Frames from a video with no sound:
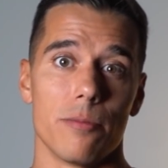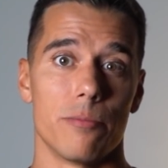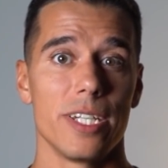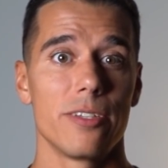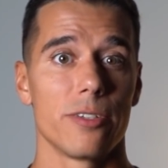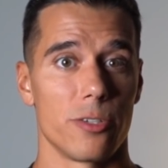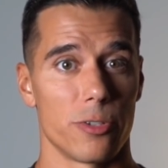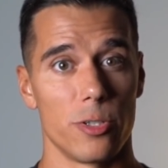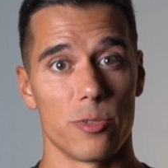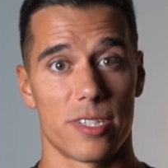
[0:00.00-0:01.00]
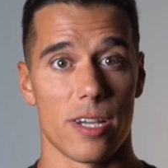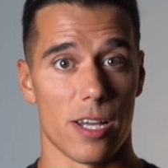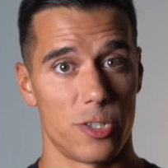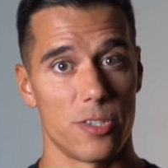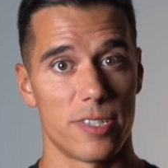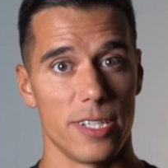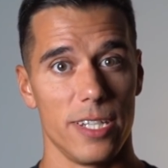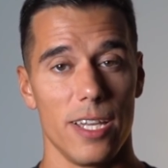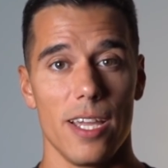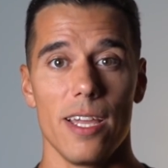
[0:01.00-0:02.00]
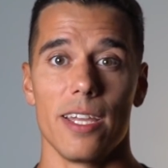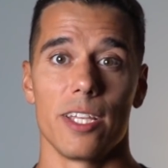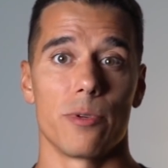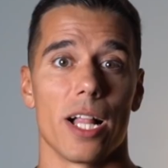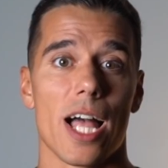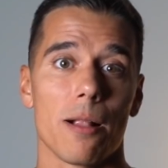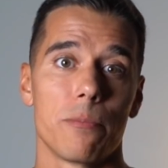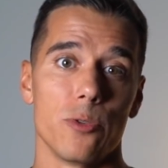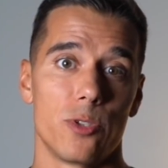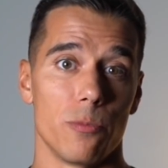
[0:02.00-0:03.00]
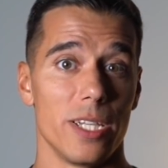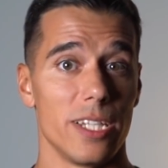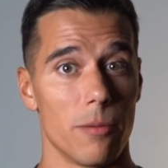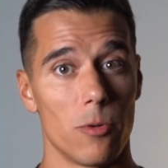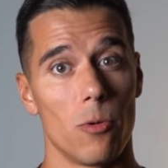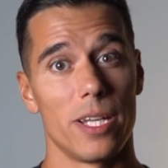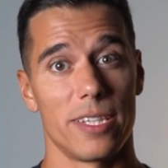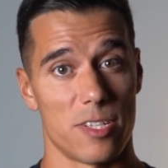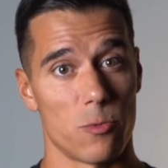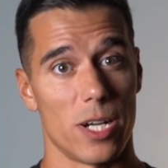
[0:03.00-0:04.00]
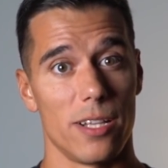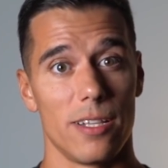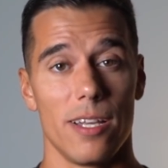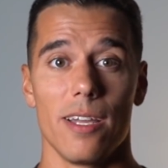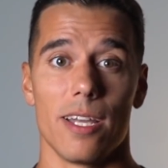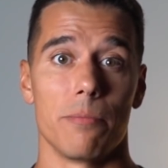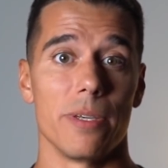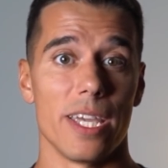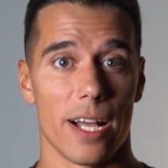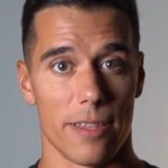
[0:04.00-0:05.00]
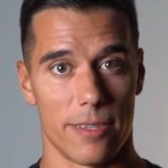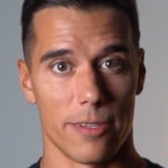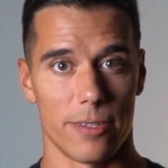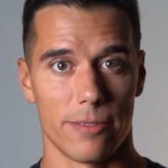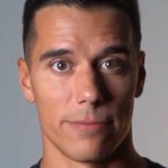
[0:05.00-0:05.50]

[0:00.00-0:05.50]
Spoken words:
breathe on your nose consciously, it help you to be in the moment as well and be healthier.